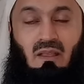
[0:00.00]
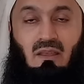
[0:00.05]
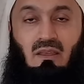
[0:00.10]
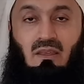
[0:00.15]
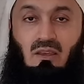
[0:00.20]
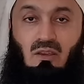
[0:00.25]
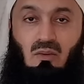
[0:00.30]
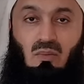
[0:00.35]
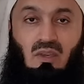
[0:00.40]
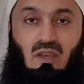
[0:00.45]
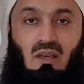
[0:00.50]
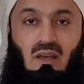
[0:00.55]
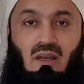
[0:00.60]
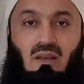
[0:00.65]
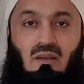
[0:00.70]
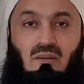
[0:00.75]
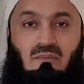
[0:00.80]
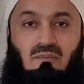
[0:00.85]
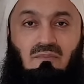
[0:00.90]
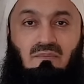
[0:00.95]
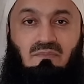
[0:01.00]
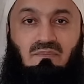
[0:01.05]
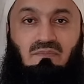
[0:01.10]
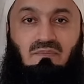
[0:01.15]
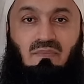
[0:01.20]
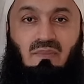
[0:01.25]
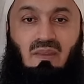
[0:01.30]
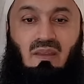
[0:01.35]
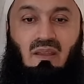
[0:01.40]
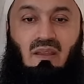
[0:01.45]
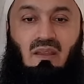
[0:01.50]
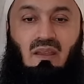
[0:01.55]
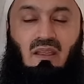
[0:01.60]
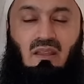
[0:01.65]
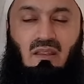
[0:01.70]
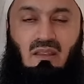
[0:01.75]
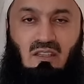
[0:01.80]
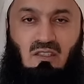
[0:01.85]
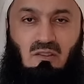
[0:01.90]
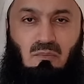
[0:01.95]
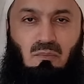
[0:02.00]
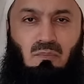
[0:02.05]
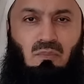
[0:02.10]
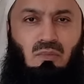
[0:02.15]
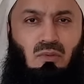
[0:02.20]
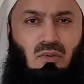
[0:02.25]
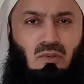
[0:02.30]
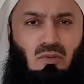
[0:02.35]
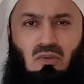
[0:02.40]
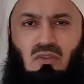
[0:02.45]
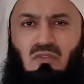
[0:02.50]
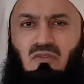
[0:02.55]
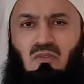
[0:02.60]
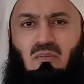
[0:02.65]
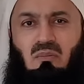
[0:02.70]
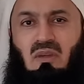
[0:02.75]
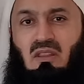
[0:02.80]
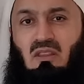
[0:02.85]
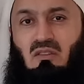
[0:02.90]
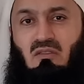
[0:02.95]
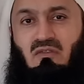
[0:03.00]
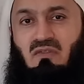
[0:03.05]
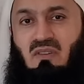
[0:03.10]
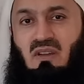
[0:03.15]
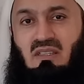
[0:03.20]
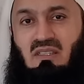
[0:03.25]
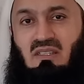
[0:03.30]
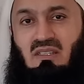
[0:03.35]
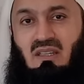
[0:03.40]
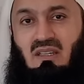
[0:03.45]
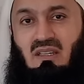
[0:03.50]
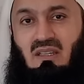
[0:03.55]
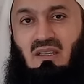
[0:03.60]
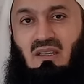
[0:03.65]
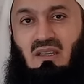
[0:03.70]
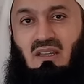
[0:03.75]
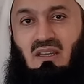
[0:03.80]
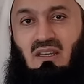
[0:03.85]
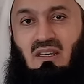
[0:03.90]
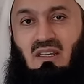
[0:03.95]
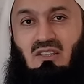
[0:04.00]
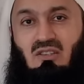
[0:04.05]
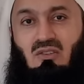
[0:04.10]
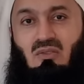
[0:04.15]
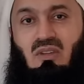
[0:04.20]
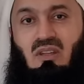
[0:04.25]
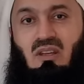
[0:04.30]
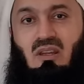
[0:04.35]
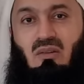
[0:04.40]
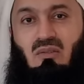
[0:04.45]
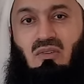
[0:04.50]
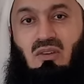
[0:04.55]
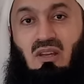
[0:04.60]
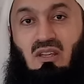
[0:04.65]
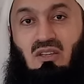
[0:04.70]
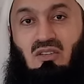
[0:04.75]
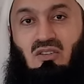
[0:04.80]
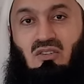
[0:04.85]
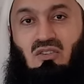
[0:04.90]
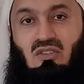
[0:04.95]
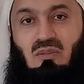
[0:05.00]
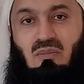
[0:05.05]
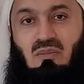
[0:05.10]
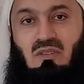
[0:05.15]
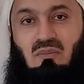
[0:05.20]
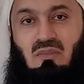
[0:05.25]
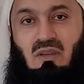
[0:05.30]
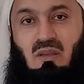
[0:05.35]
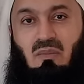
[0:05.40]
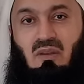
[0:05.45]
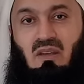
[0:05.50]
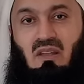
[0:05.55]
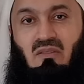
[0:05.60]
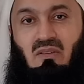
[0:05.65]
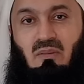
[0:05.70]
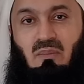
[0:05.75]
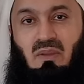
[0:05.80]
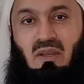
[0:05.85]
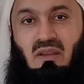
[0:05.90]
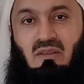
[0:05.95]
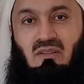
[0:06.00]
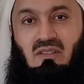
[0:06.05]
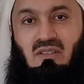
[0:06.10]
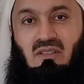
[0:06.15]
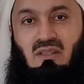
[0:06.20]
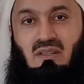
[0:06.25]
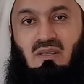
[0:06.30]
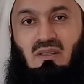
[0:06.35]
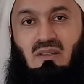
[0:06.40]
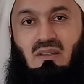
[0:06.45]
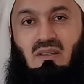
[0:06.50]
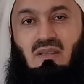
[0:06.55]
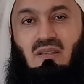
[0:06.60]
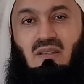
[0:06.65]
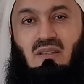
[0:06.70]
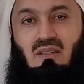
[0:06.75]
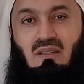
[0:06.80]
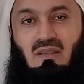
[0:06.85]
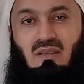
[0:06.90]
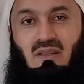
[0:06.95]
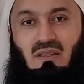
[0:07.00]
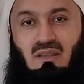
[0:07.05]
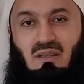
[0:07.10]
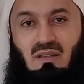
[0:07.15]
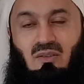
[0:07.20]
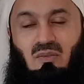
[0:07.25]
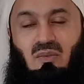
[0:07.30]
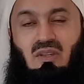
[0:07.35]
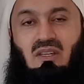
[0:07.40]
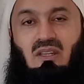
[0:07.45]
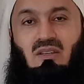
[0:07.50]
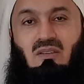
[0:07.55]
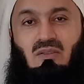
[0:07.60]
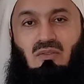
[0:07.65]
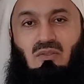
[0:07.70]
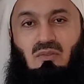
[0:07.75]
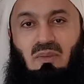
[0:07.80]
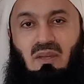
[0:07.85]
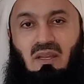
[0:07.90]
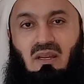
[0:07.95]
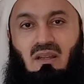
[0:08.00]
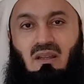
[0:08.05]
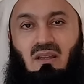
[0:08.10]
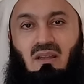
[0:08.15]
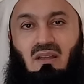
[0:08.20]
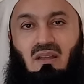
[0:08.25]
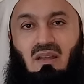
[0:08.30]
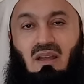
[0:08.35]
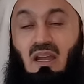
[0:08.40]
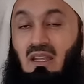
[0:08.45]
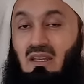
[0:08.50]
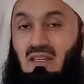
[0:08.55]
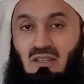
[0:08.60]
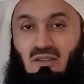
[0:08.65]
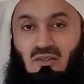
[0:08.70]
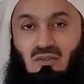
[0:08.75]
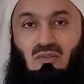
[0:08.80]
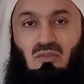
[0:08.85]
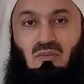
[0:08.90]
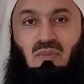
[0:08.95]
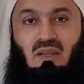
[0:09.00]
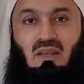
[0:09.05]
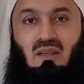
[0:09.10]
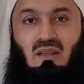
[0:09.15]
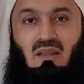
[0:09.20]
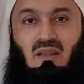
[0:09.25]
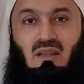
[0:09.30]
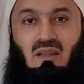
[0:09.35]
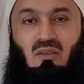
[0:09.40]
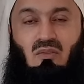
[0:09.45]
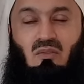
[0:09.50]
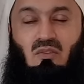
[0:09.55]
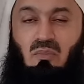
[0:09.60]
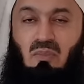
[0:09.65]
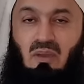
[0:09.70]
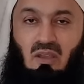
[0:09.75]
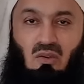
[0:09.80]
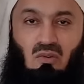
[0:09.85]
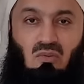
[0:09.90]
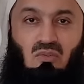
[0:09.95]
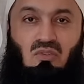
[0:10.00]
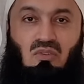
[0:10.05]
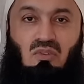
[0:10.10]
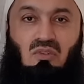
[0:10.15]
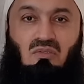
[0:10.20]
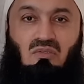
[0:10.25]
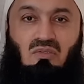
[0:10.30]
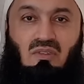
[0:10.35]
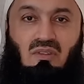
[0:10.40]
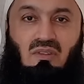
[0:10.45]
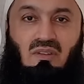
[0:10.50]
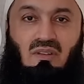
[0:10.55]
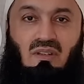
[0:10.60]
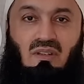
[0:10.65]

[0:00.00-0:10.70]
here we are in this beautiful month of fasting. Let's look at our relationships. My beloved parents, we need to do better. I need to do better with my own children,